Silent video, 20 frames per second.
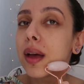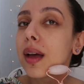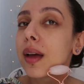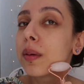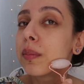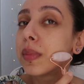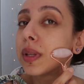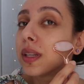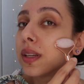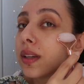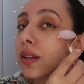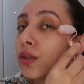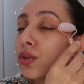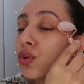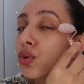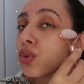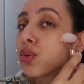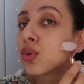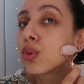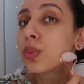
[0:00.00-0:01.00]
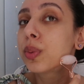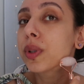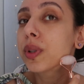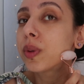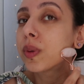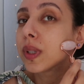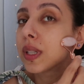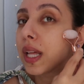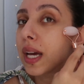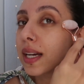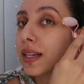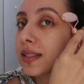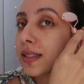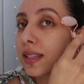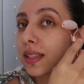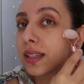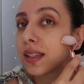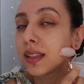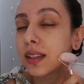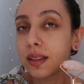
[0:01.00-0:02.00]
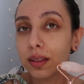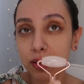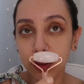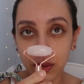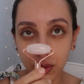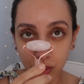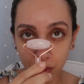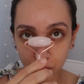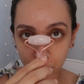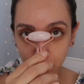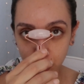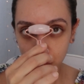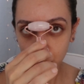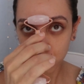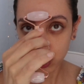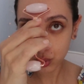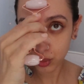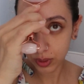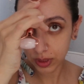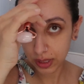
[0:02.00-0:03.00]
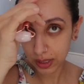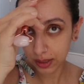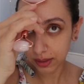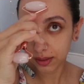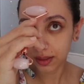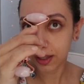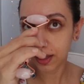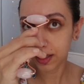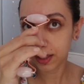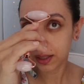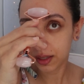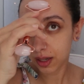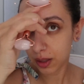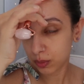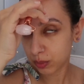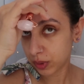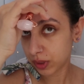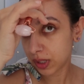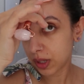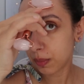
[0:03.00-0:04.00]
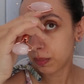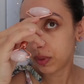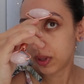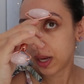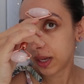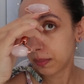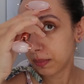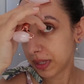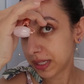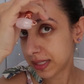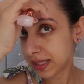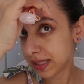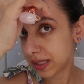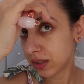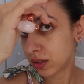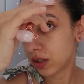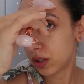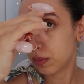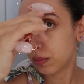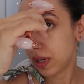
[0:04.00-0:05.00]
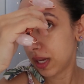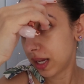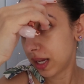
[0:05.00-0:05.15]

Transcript: I mean, it's super relaxing. You know, usually at night I would apply my serum,